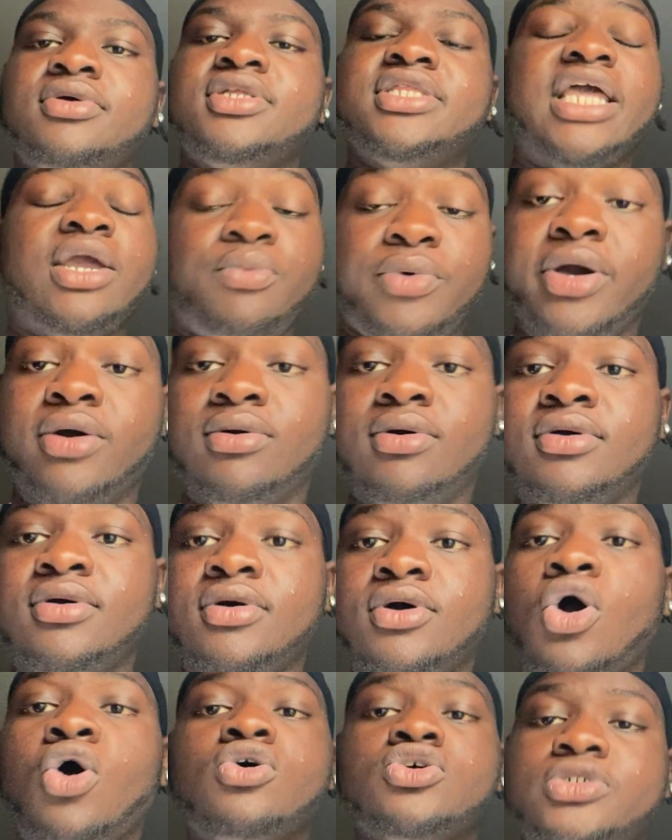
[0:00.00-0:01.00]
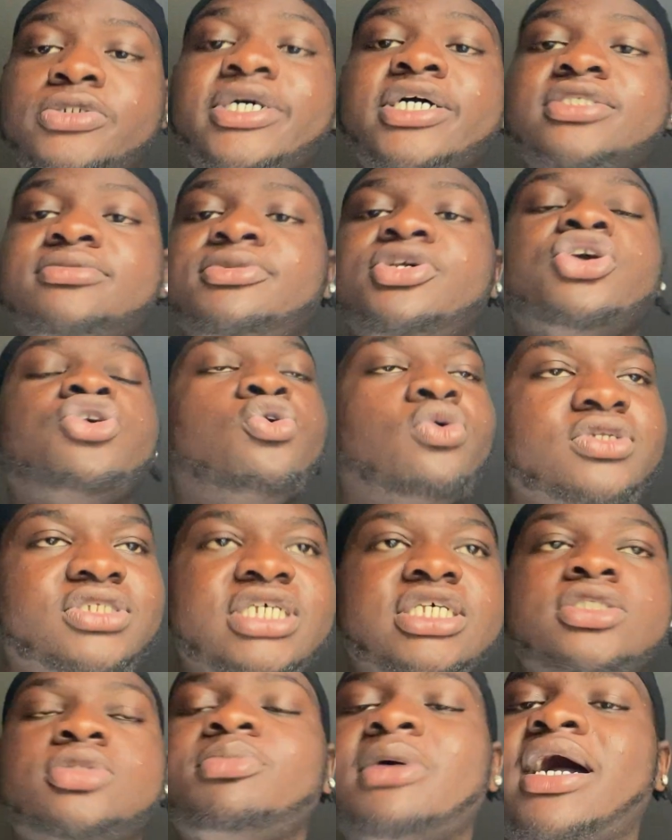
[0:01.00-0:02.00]
They will. Oh, trust me, you're going
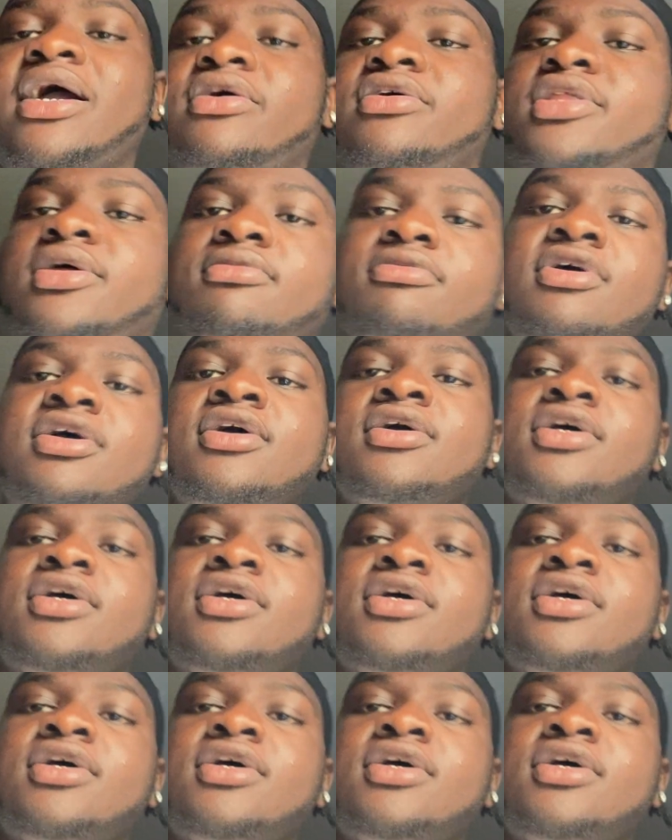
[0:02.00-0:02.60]
to inspire them.